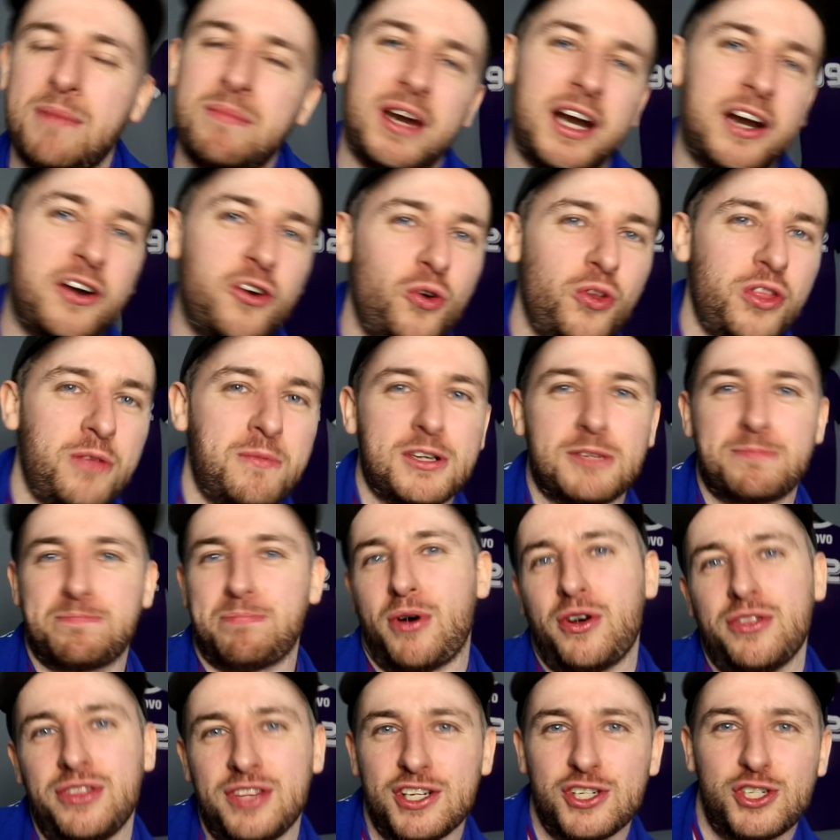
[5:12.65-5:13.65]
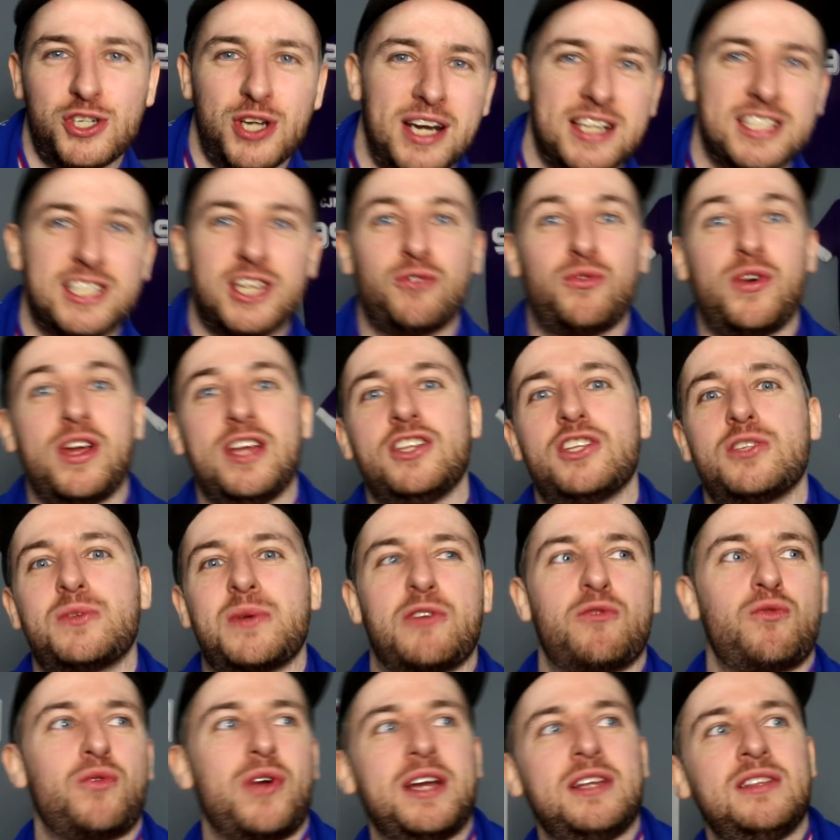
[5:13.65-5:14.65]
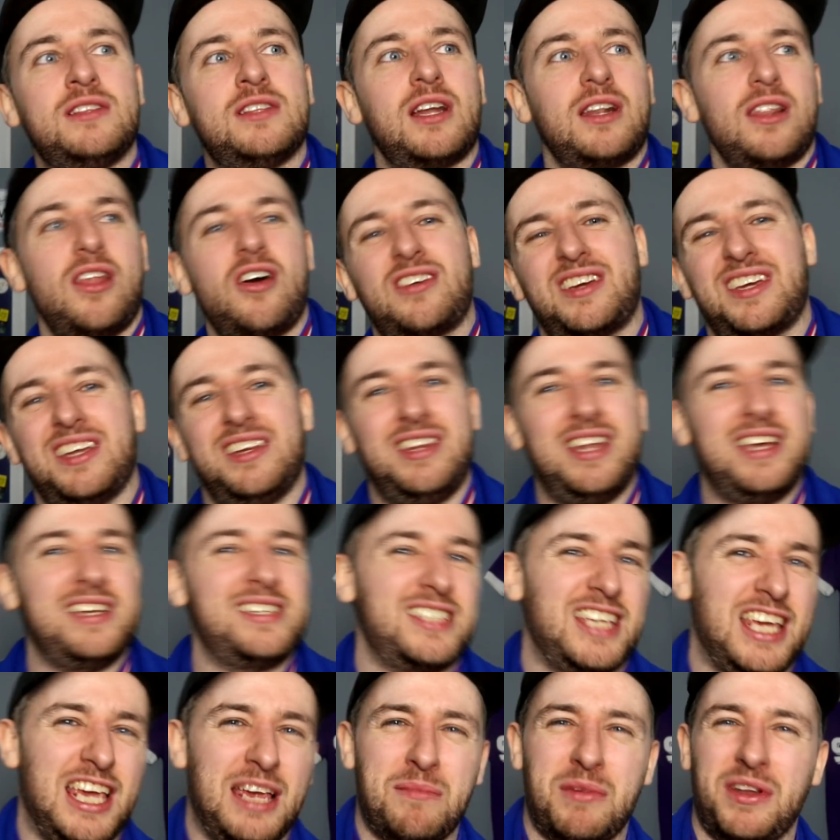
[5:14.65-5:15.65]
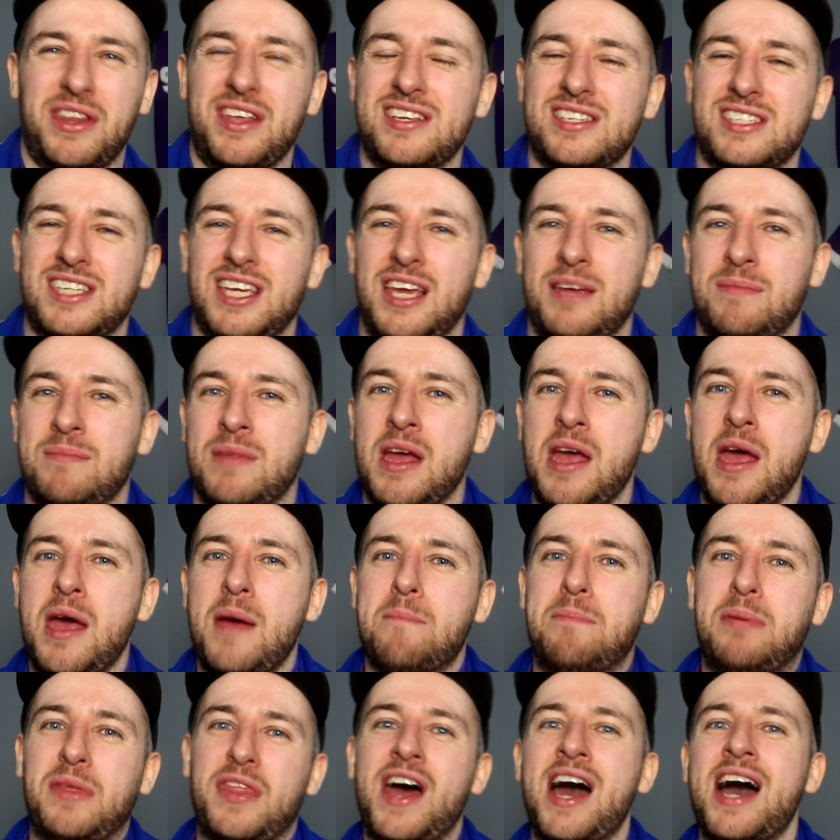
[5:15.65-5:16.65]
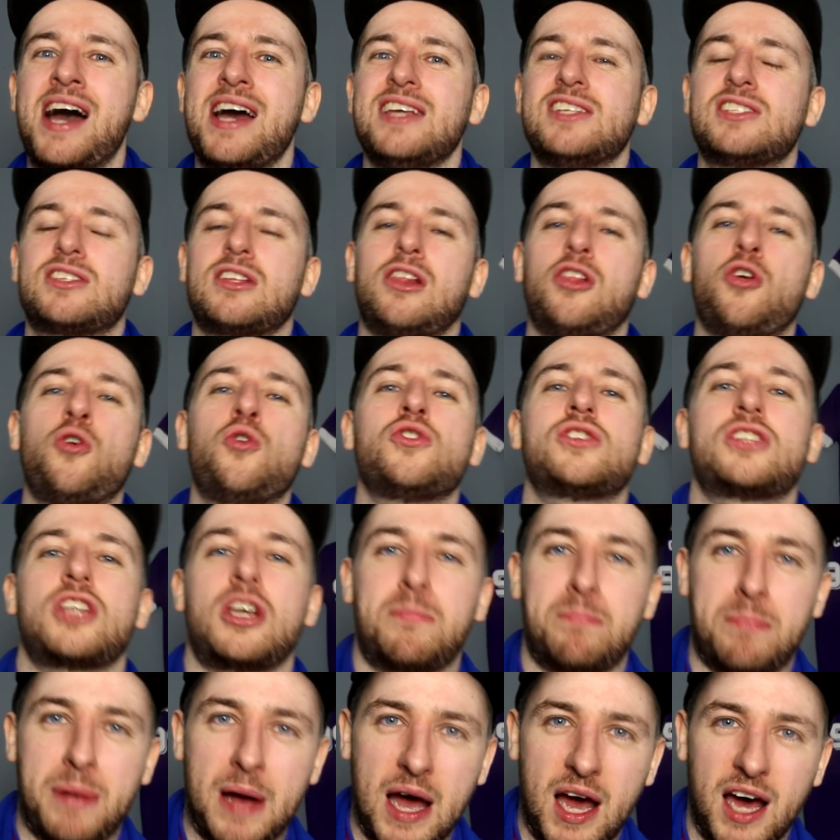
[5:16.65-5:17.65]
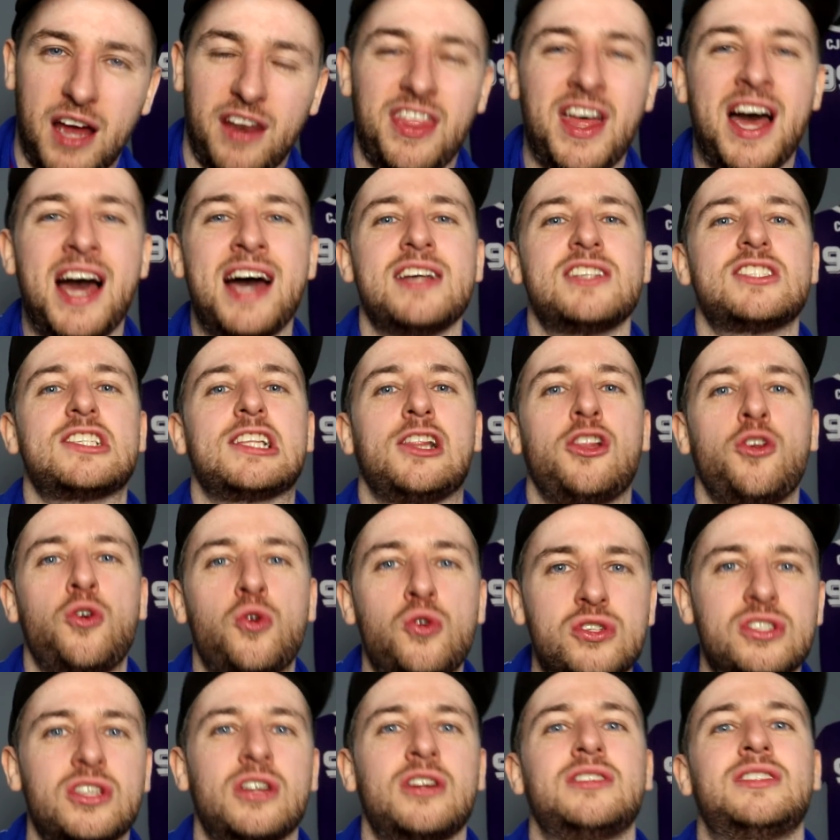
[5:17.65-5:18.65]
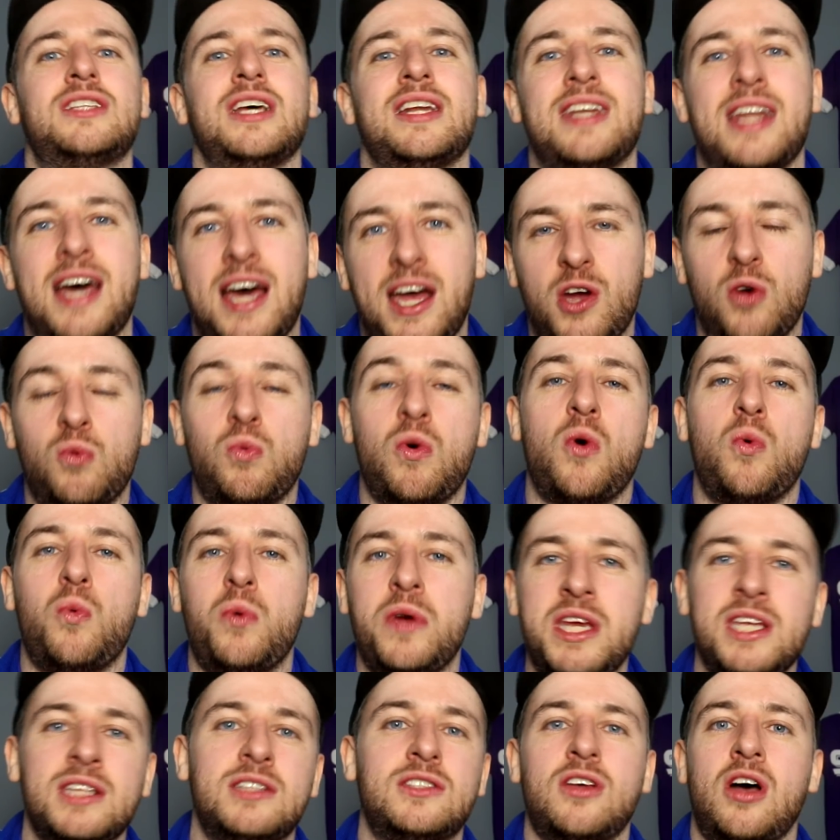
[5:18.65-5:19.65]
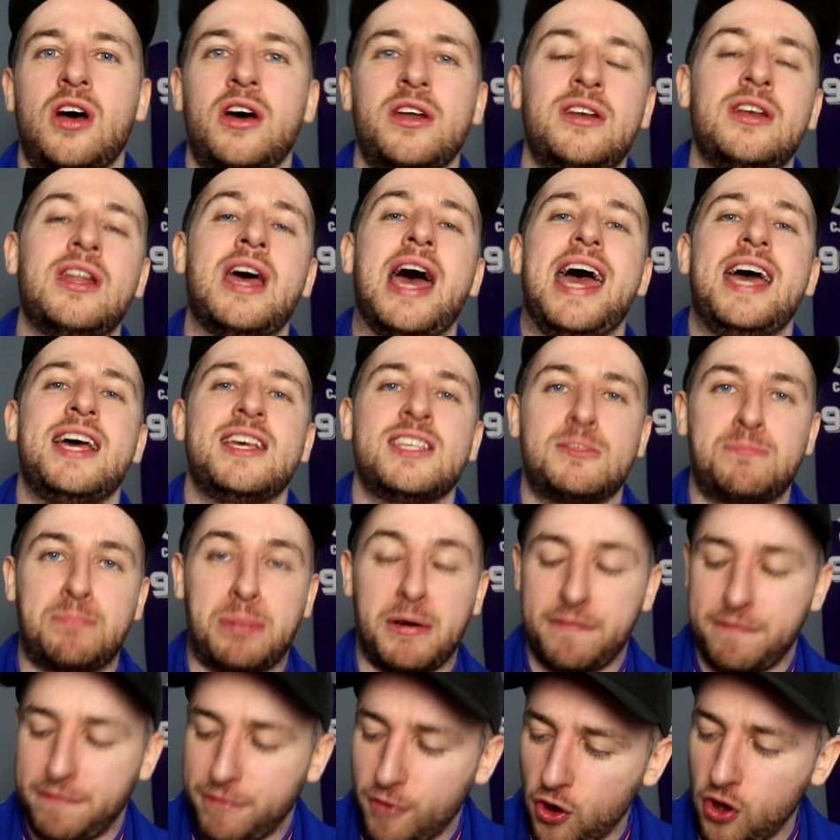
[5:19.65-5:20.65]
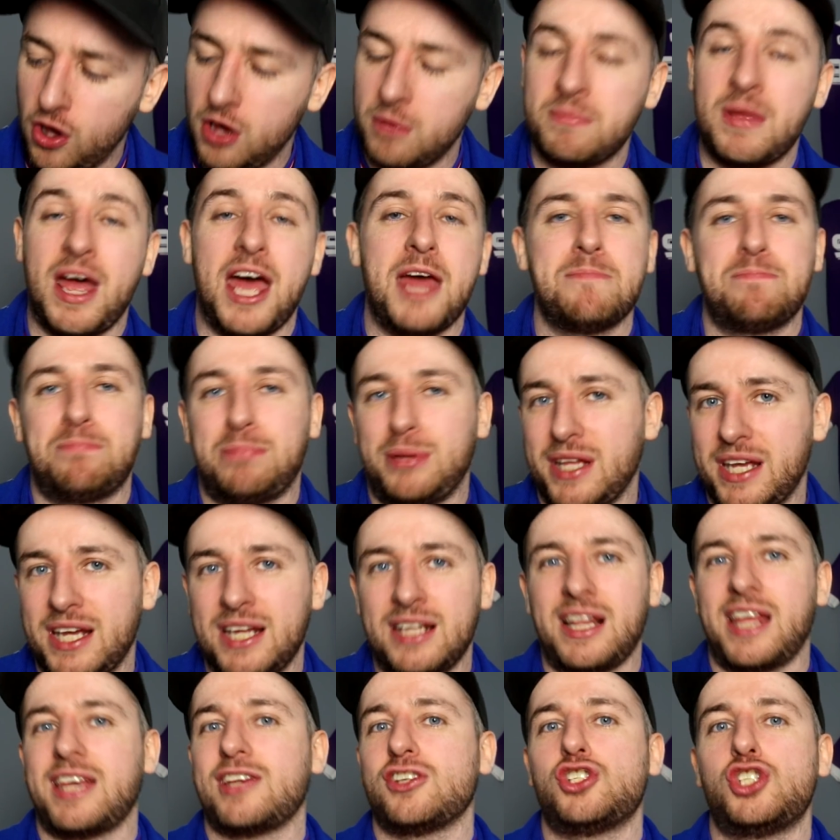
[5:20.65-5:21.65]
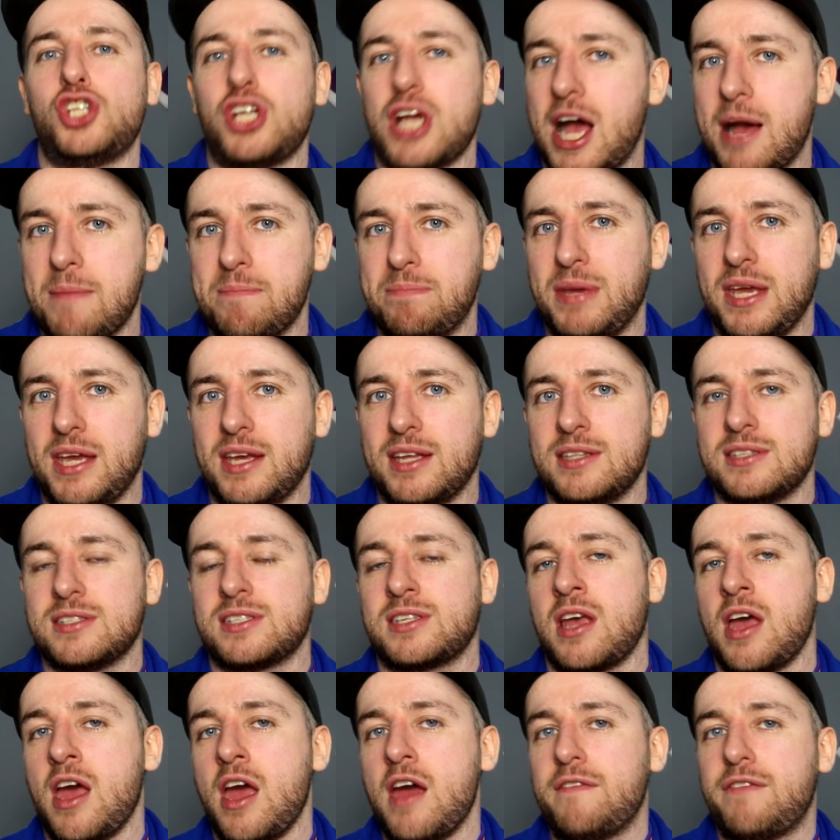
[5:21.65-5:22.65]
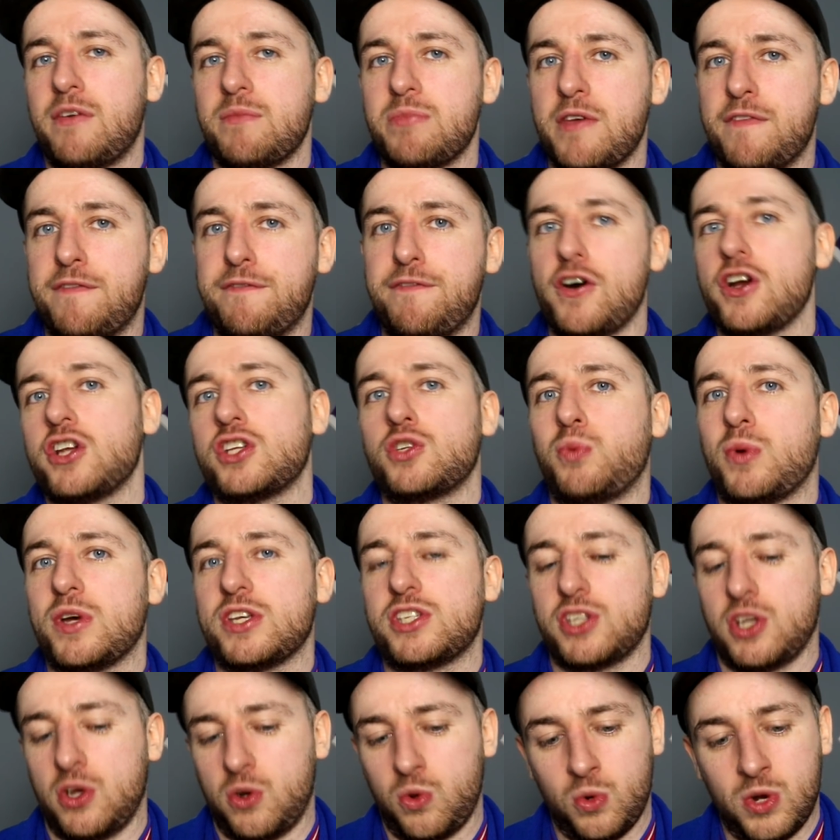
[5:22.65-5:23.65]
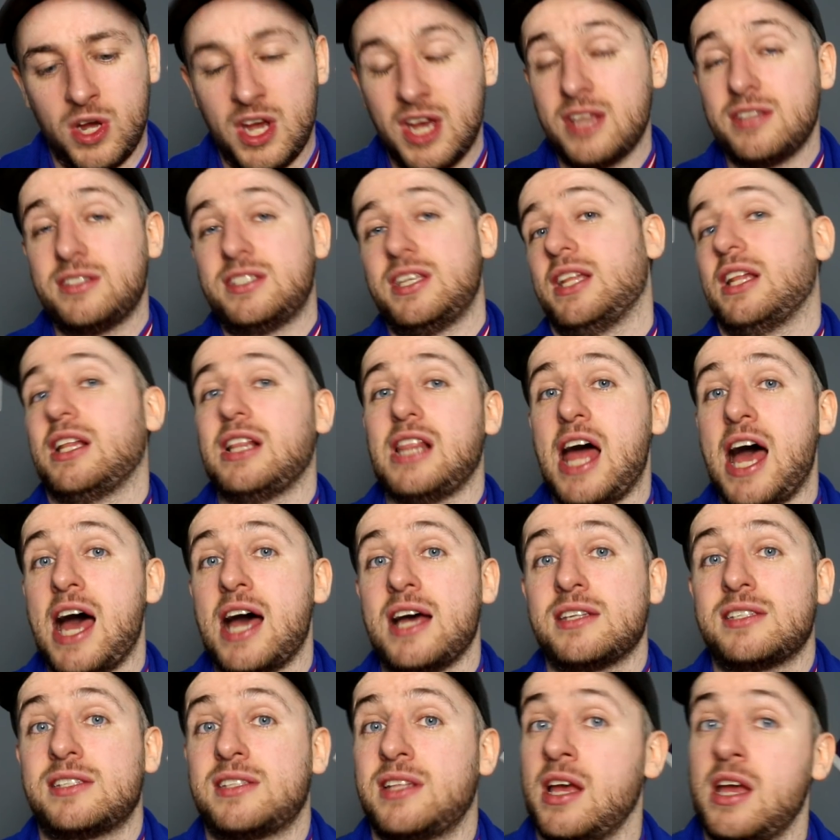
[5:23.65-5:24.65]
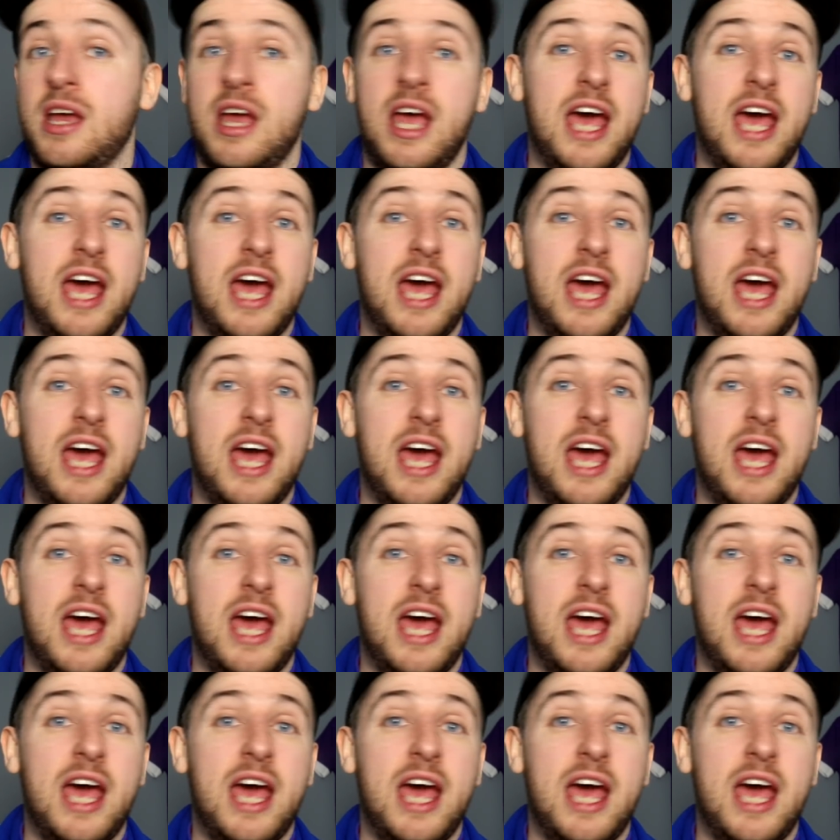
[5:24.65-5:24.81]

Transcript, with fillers: And I know there was pundits trying to say Rangers are riding the luck in this game or this game, but that is loser part. That is loser denial. What we've done is perform and play like champions from the first whistle to the last.